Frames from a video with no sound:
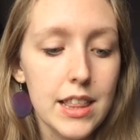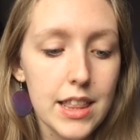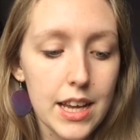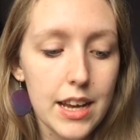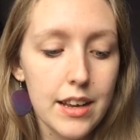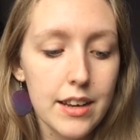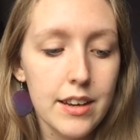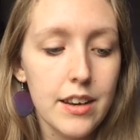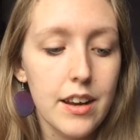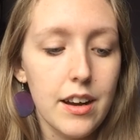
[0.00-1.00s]

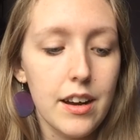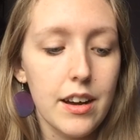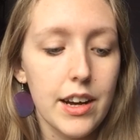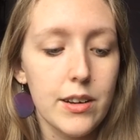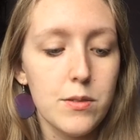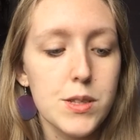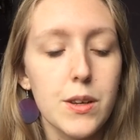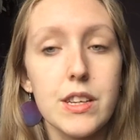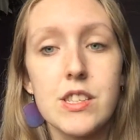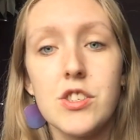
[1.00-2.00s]
Then I also
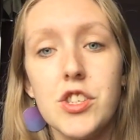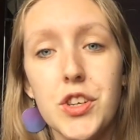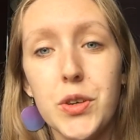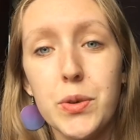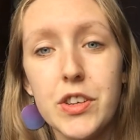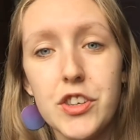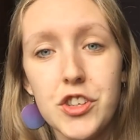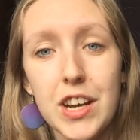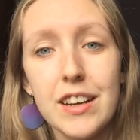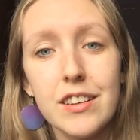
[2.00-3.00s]
listened to
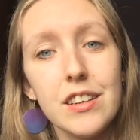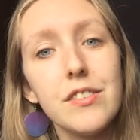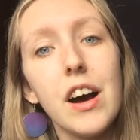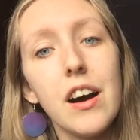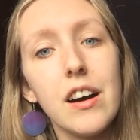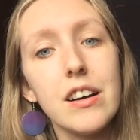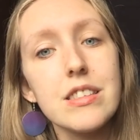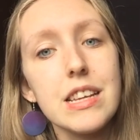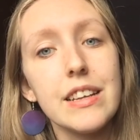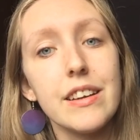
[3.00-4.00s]
Jack of
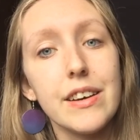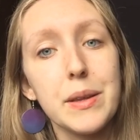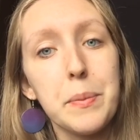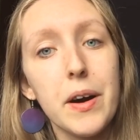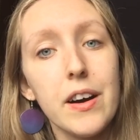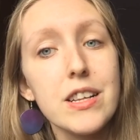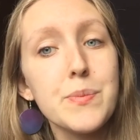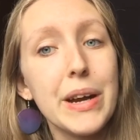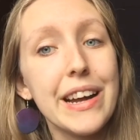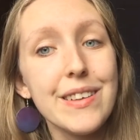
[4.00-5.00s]
Hearts and Other Parts
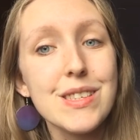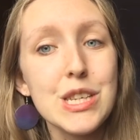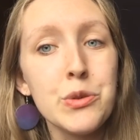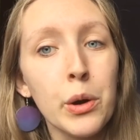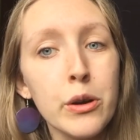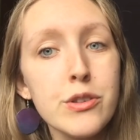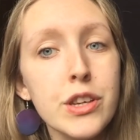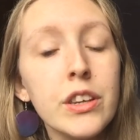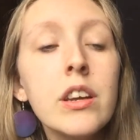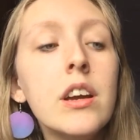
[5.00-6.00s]
by Elsie
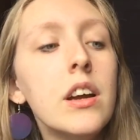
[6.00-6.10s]
Rosen.